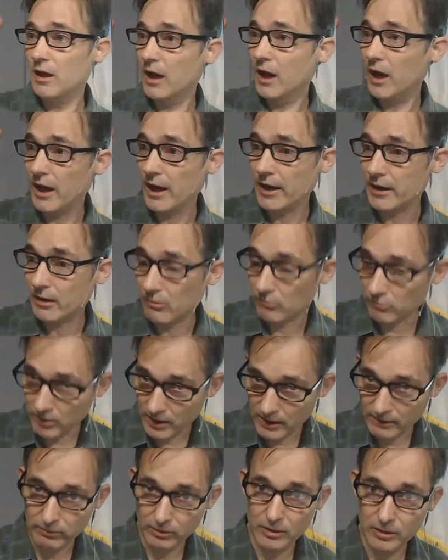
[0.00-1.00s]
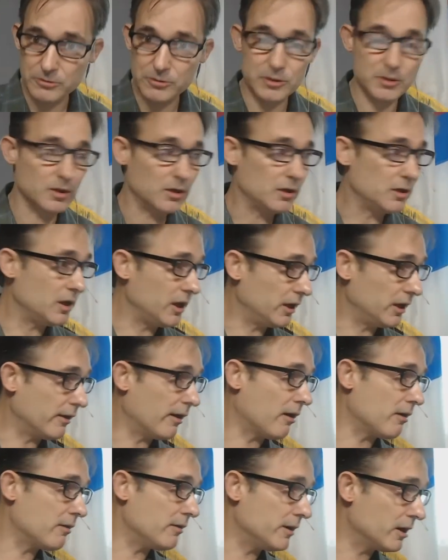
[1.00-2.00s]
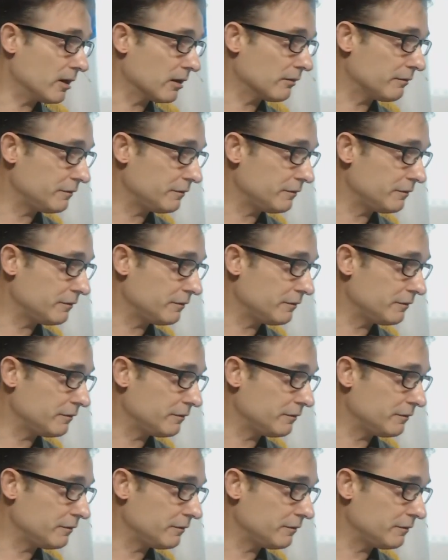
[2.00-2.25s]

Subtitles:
a revolution in our near